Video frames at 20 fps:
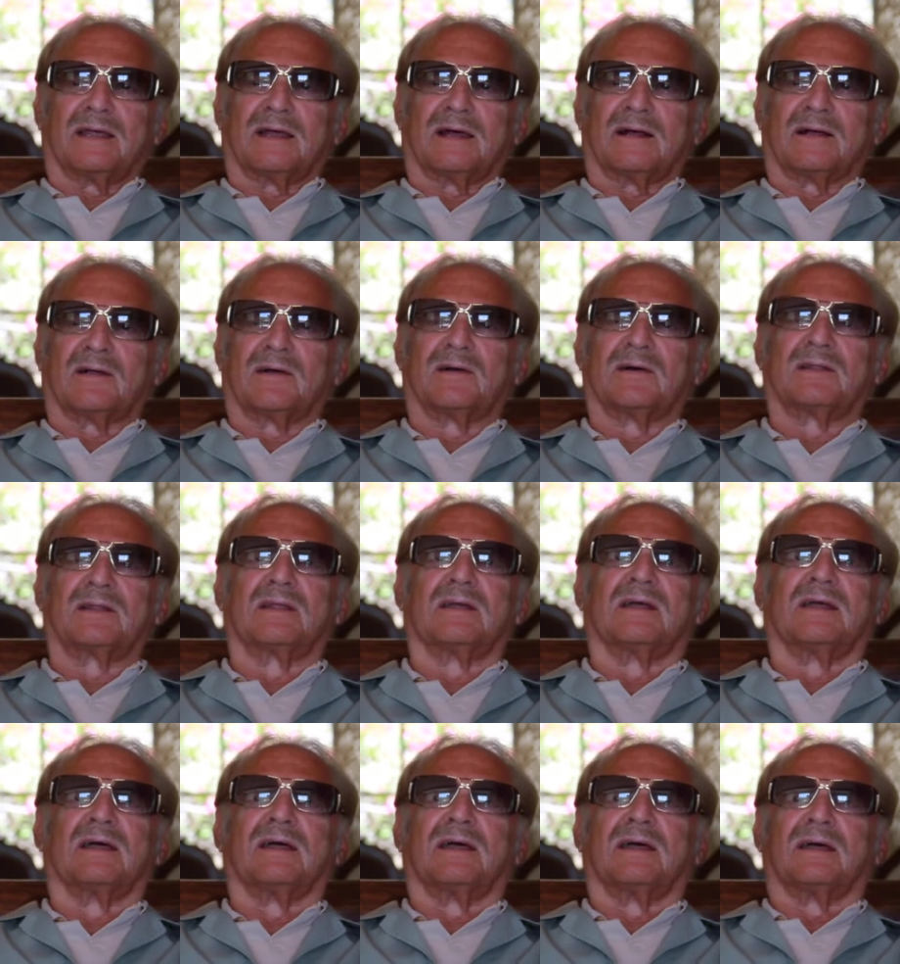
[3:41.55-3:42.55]
A good,
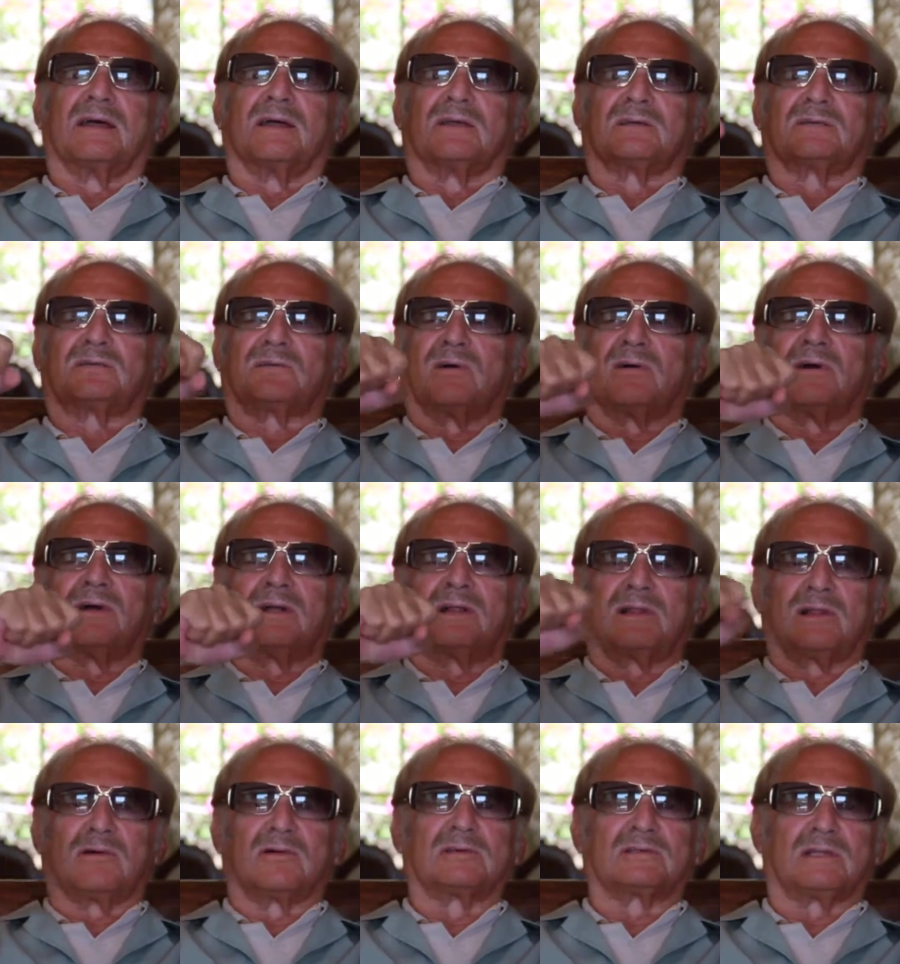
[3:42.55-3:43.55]
strong
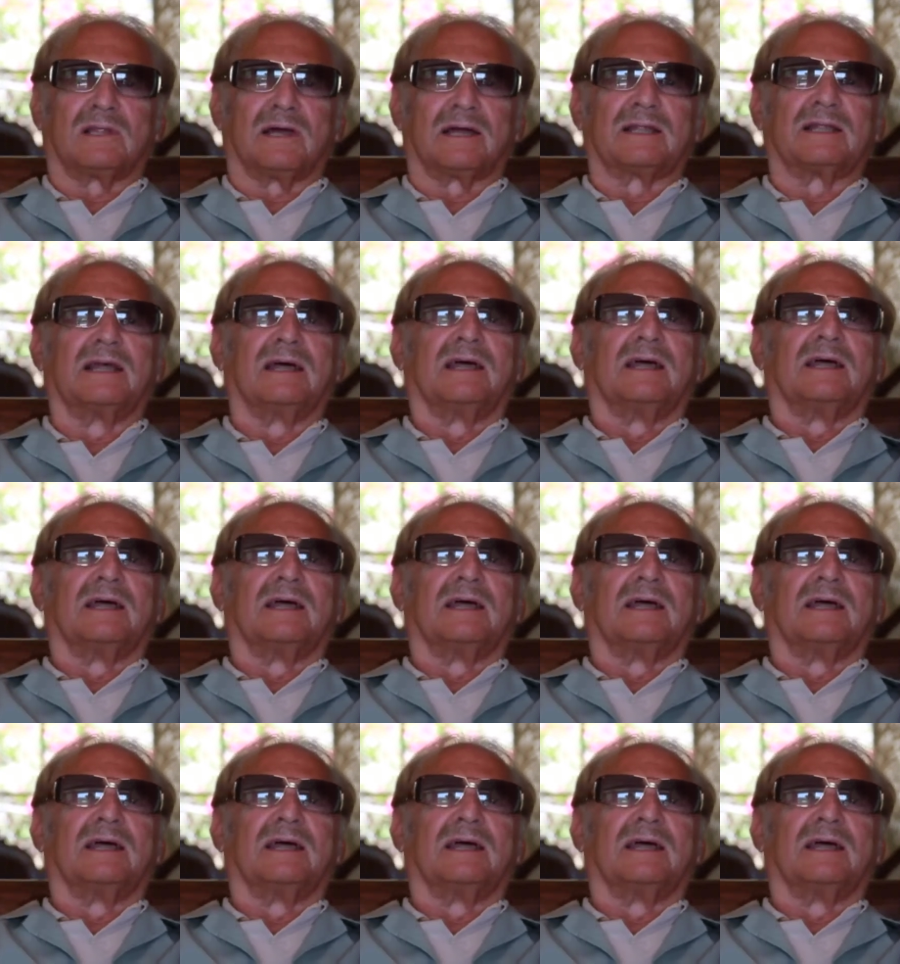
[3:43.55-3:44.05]
clothesline